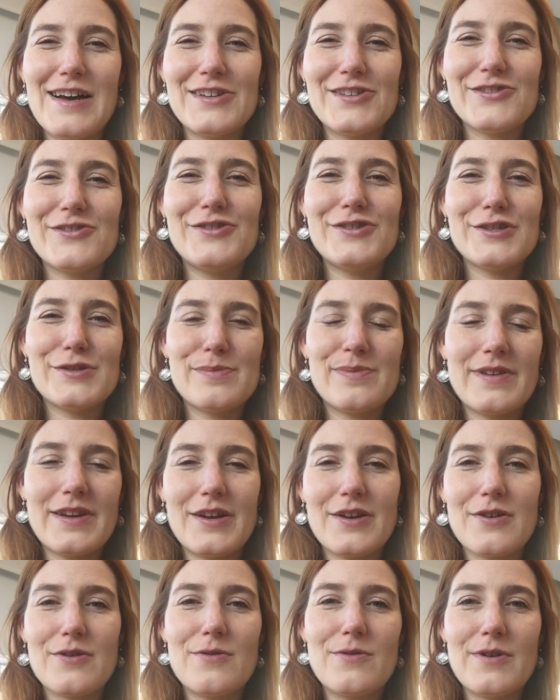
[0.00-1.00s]
So just
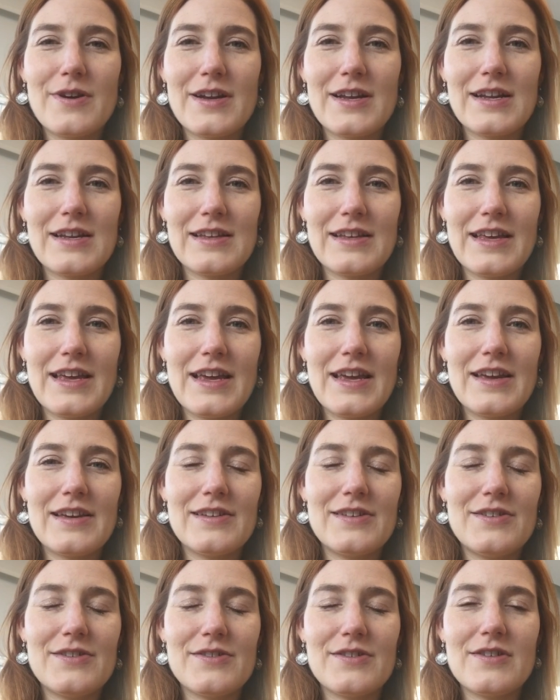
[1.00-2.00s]
plan
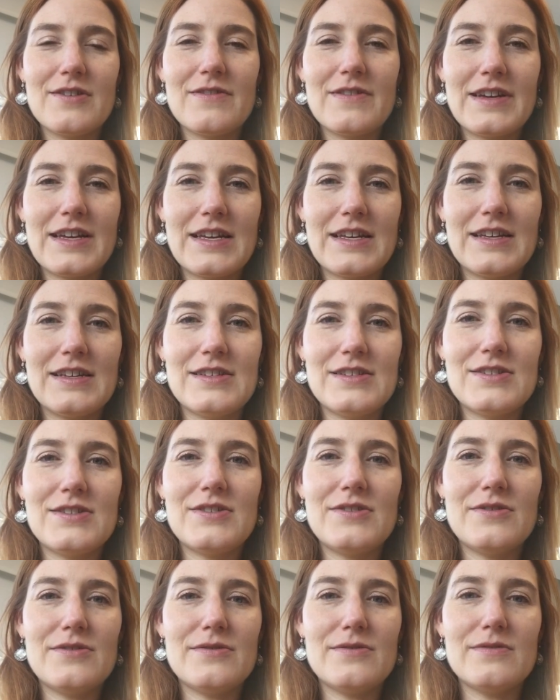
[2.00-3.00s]
accordingly, going
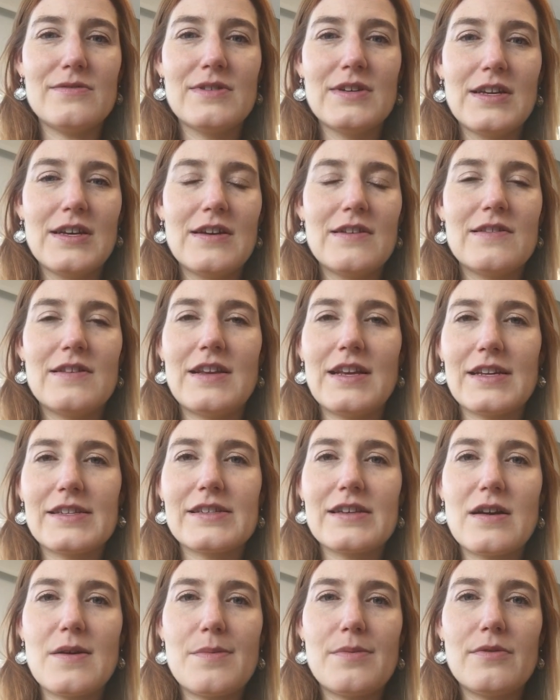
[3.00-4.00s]
into the
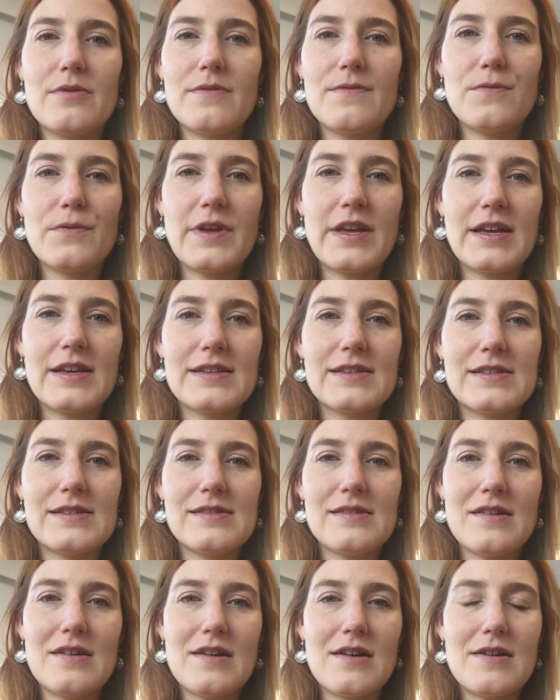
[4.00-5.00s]
next couple of
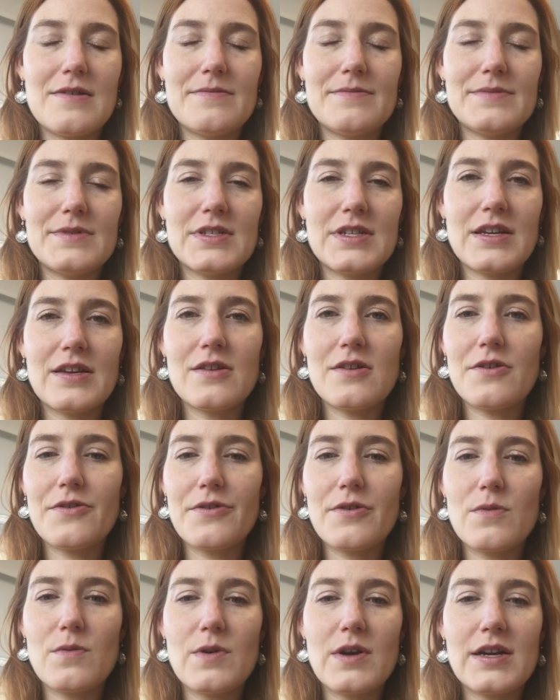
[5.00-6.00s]
weeks to get all
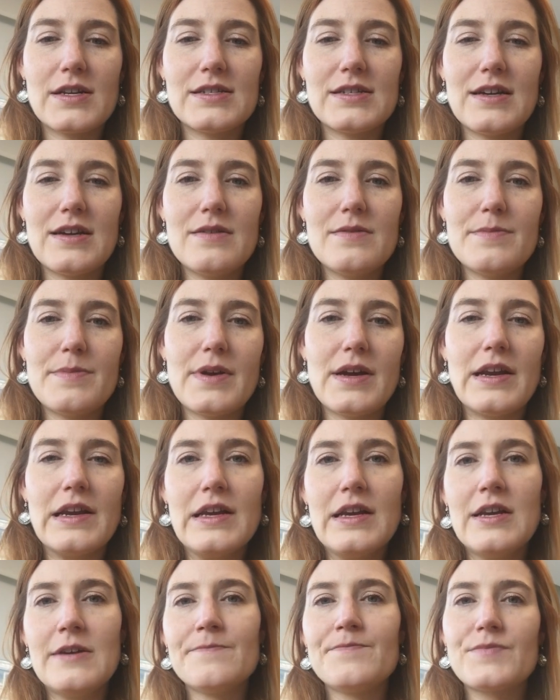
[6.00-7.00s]
your work done. But
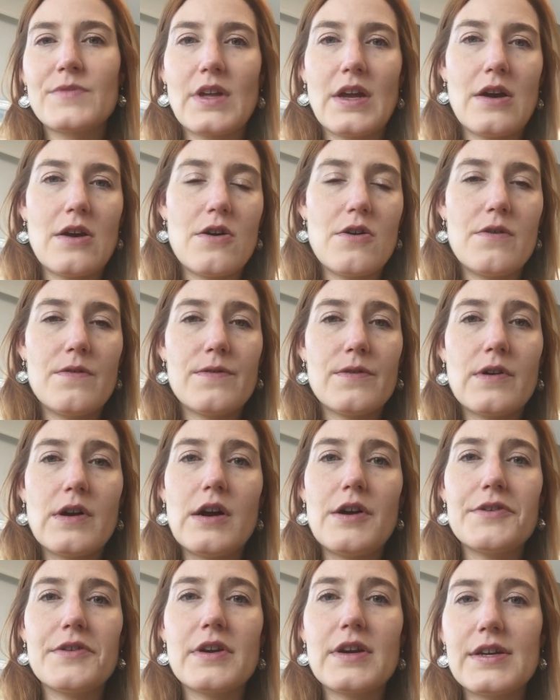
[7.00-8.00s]

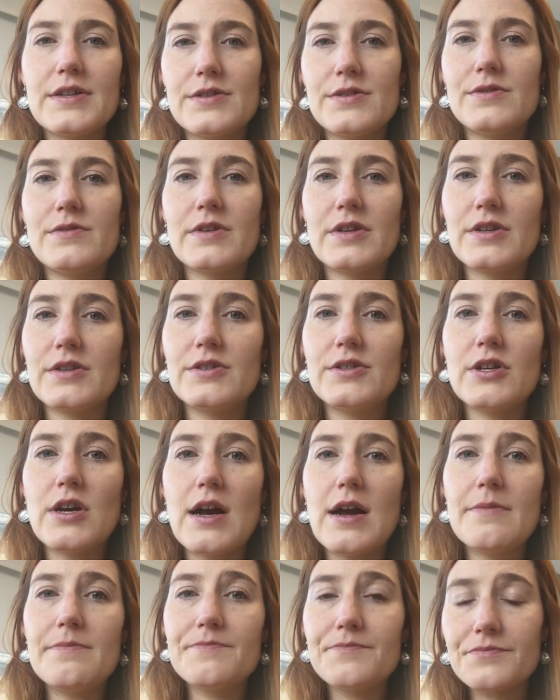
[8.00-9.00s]
overall, you guys are doing a good
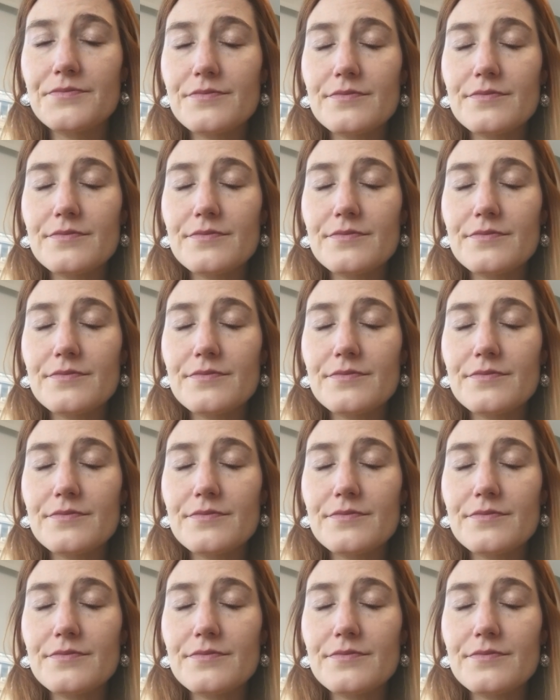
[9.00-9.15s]
job.